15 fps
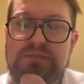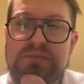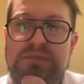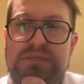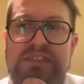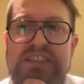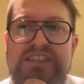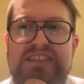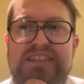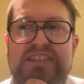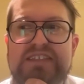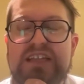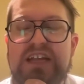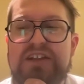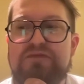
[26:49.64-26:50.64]
this is
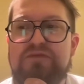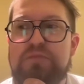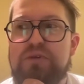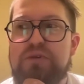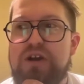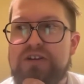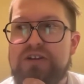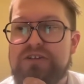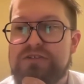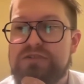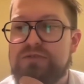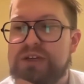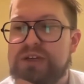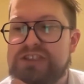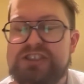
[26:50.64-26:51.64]
kind of a broader
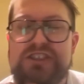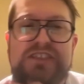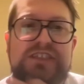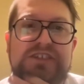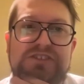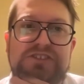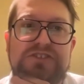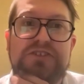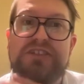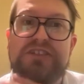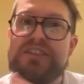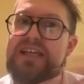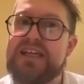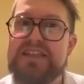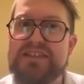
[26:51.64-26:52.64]
question here, so you can
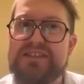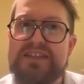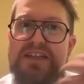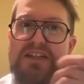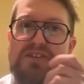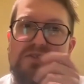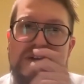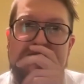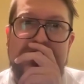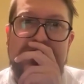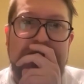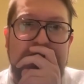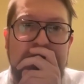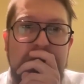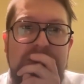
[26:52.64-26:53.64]
take this any direction
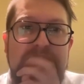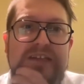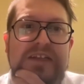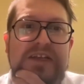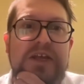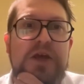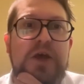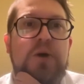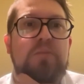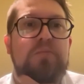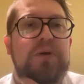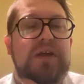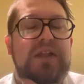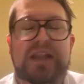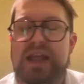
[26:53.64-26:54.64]
you want.
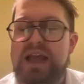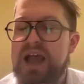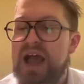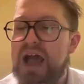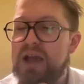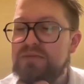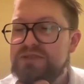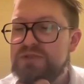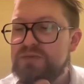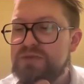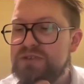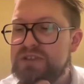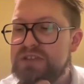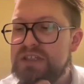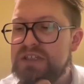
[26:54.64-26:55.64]
But I was
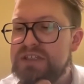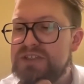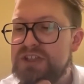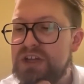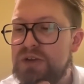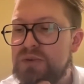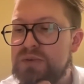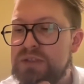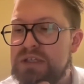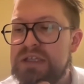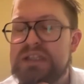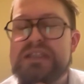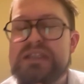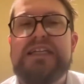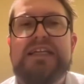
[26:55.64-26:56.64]
wondering, so
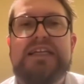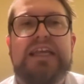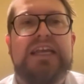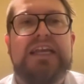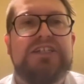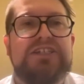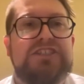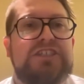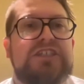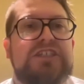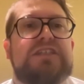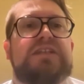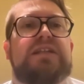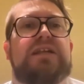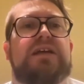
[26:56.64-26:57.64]

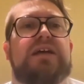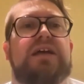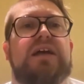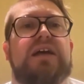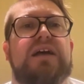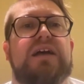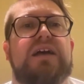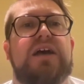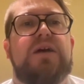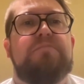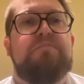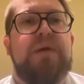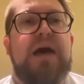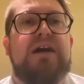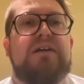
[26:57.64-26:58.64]
litigation
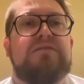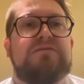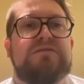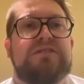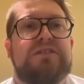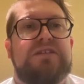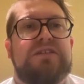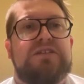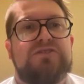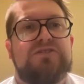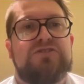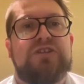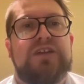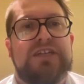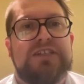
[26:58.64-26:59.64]
about
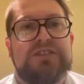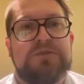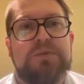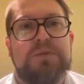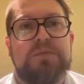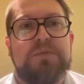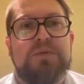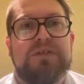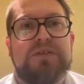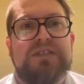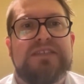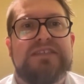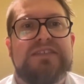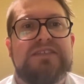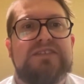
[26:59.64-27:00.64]
trans people,
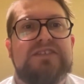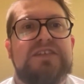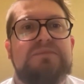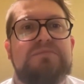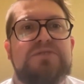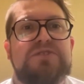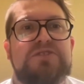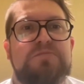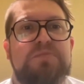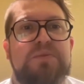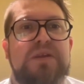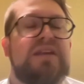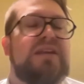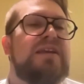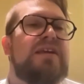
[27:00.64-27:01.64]
it seems to
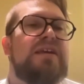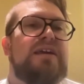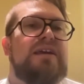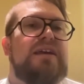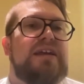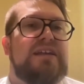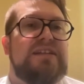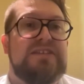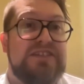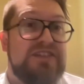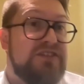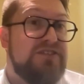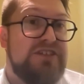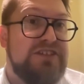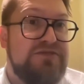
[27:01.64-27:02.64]
be in
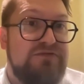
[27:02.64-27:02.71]
serious